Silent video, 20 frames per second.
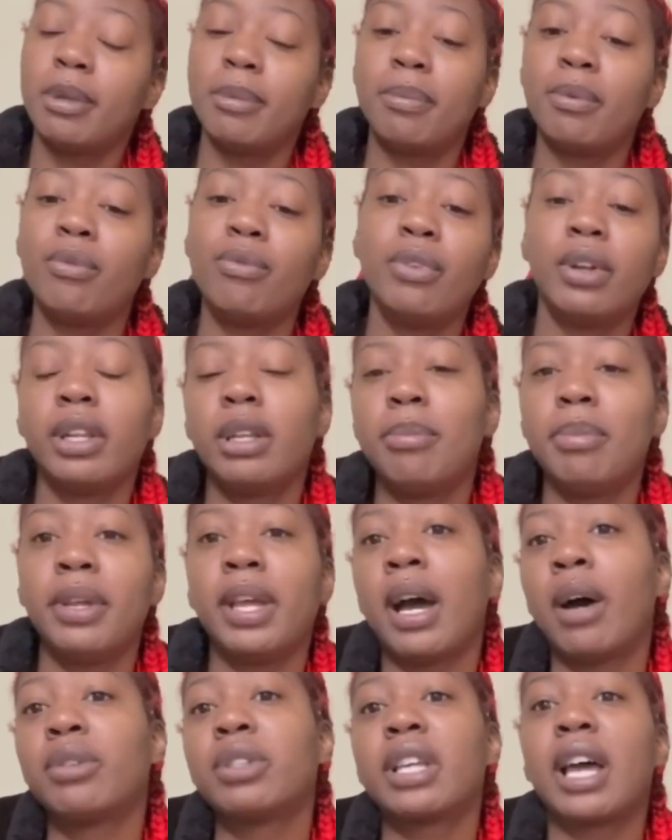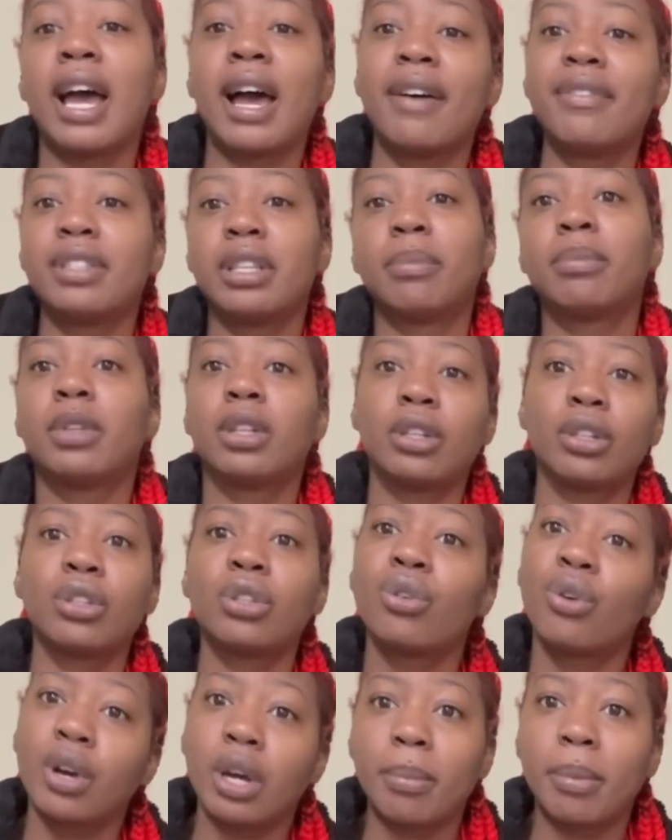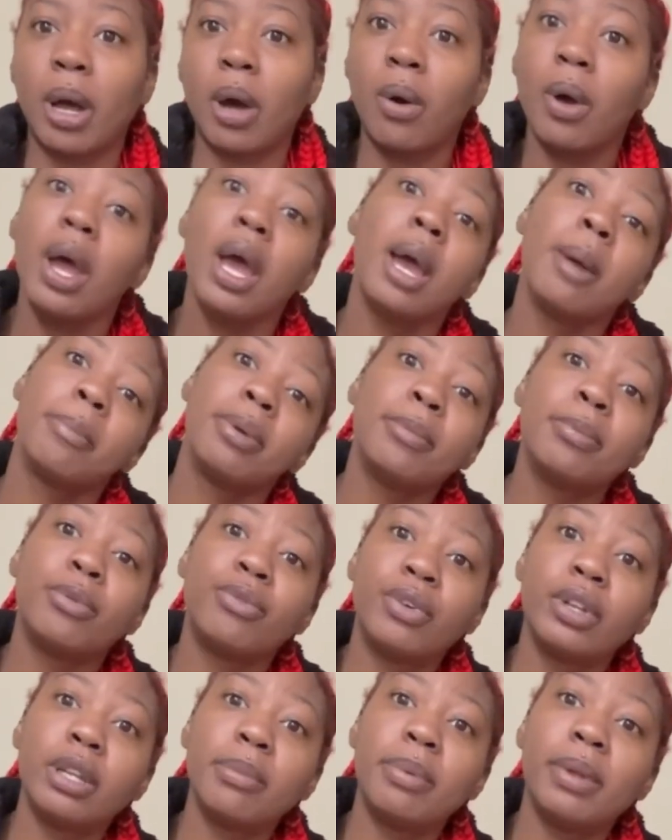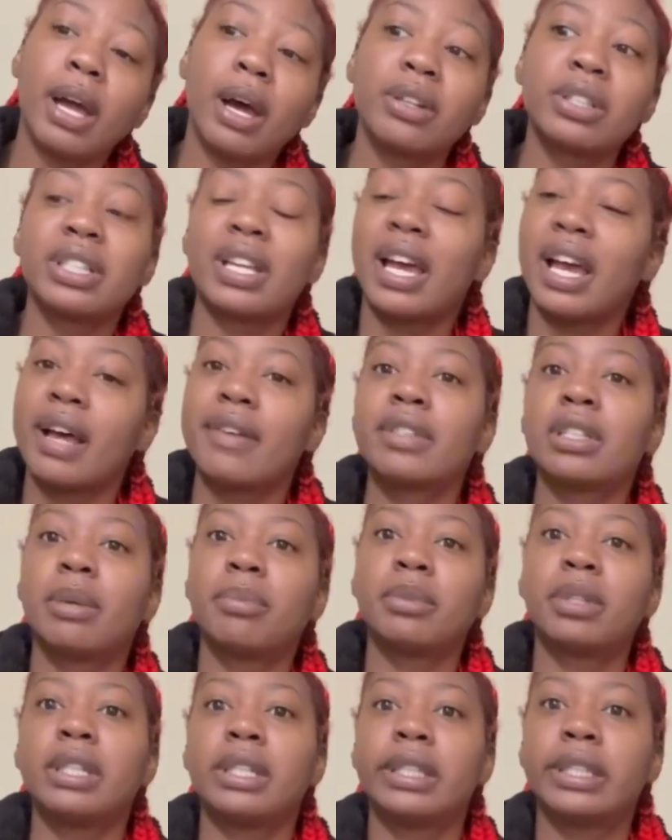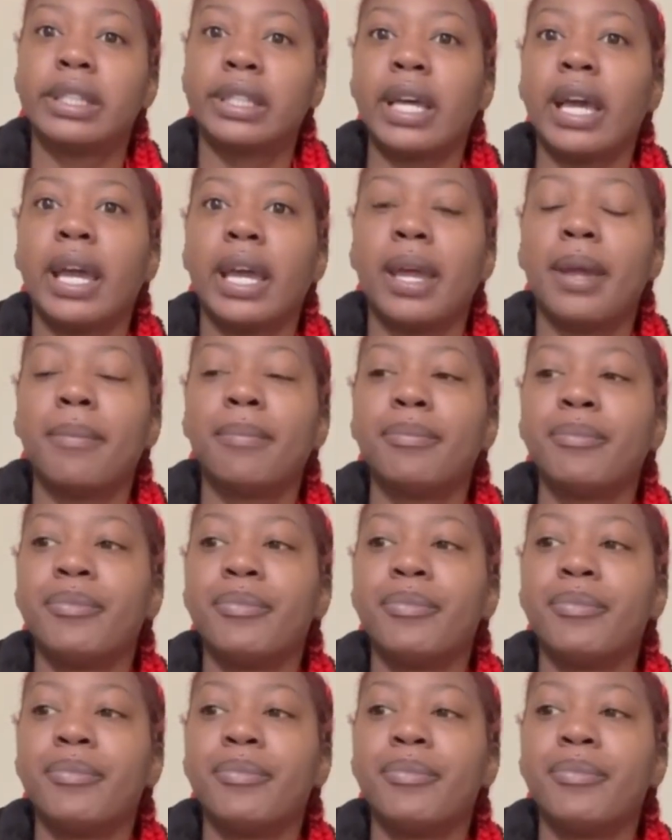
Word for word: People really be out to have something to talk about. People really be out to have something to say